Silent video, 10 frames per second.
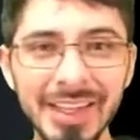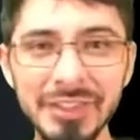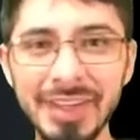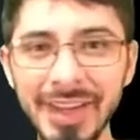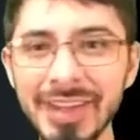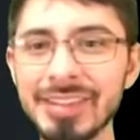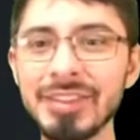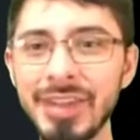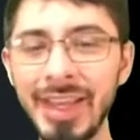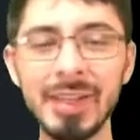You
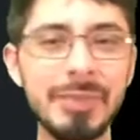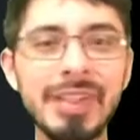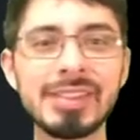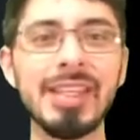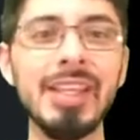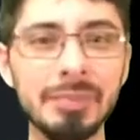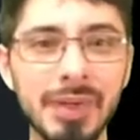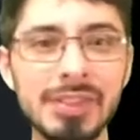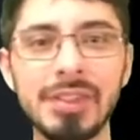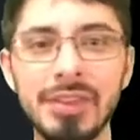can't be a sane
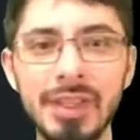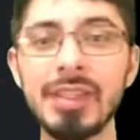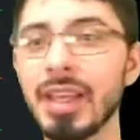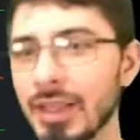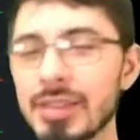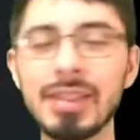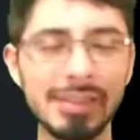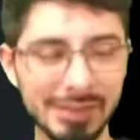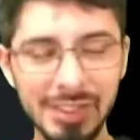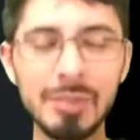person and think, yeah,
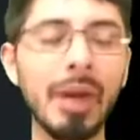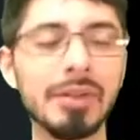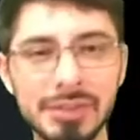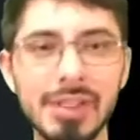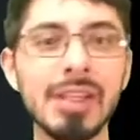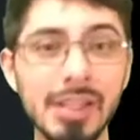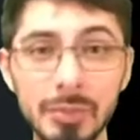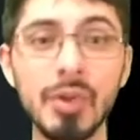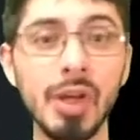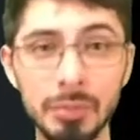that's the amount that I'm going
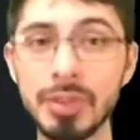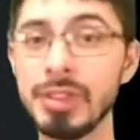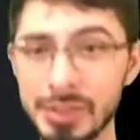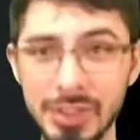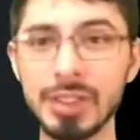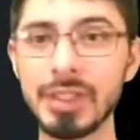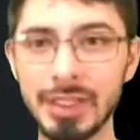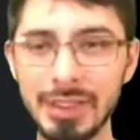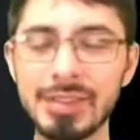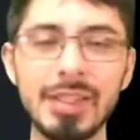to be up this year.
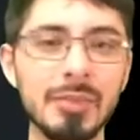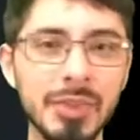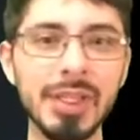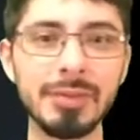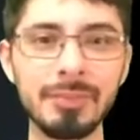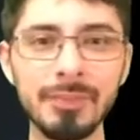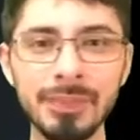That's going to be it.